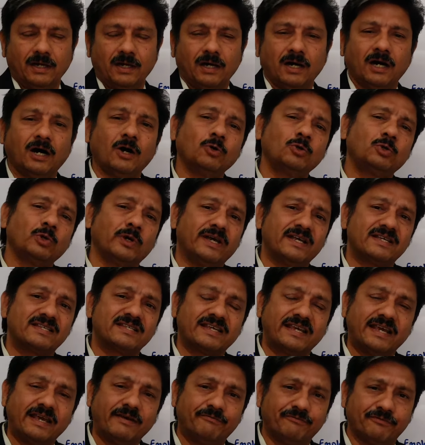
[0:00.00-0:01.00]
How to
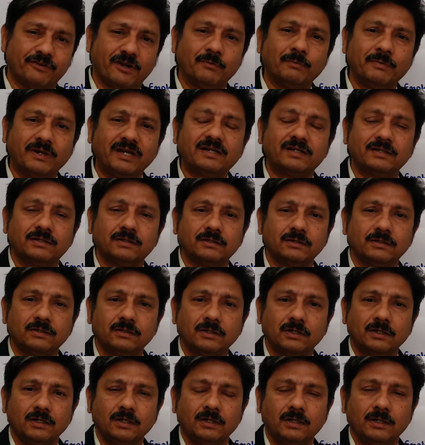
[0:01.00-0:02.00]
escape from it?
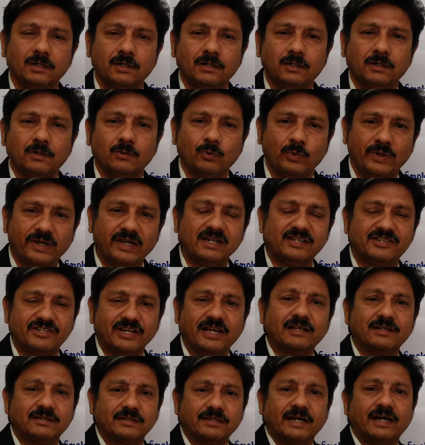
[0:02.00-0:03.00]
We'll
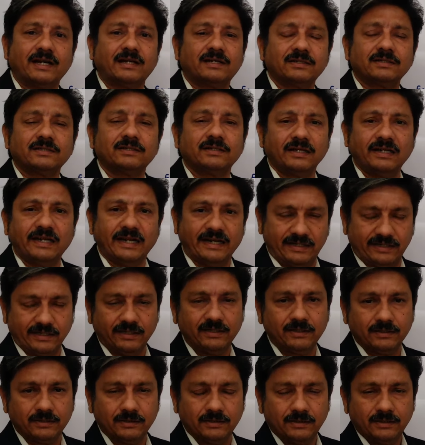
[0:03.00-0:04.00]
check that
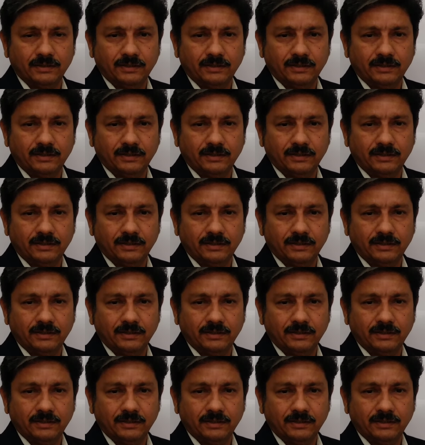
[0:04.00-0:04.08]
later.